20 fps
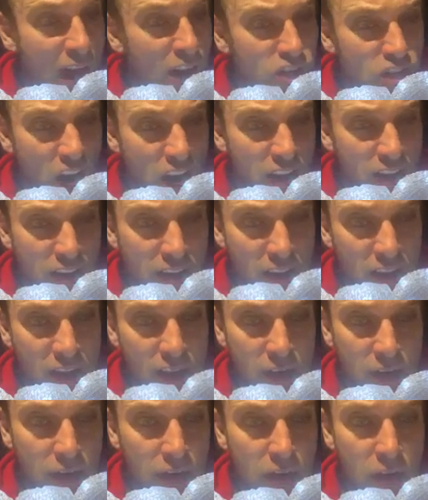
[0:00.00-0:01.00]
age
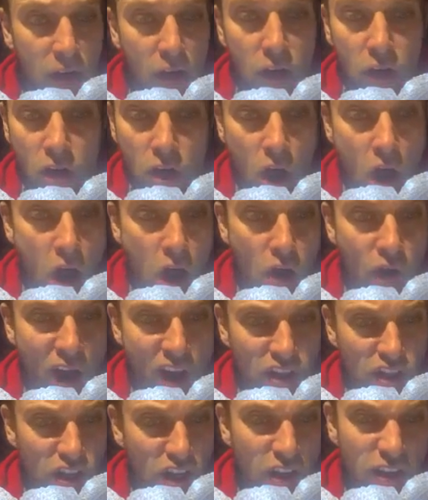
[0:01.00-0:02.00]
18, car
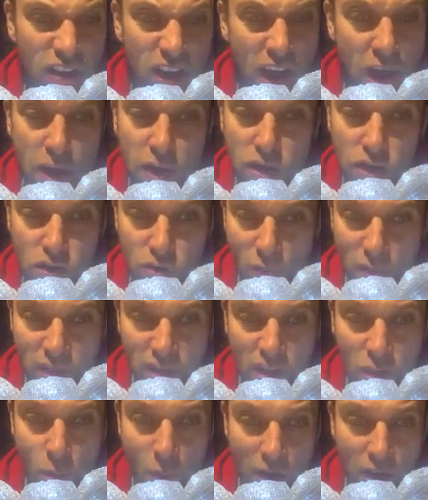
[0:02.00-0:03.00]
crashes age
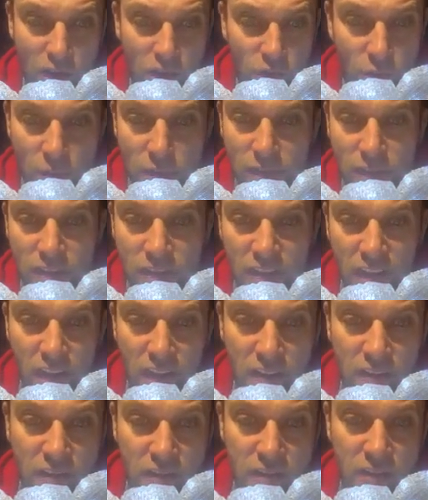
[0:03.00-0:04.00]
21 and
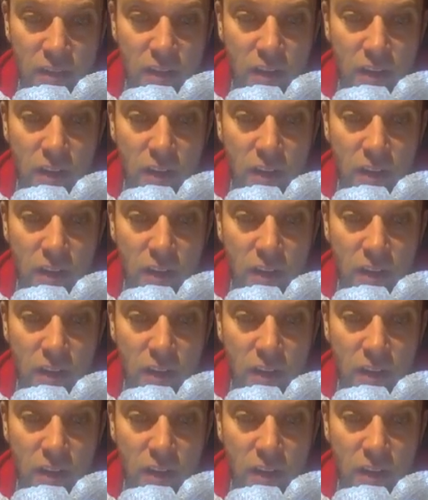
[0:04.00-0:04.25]
26.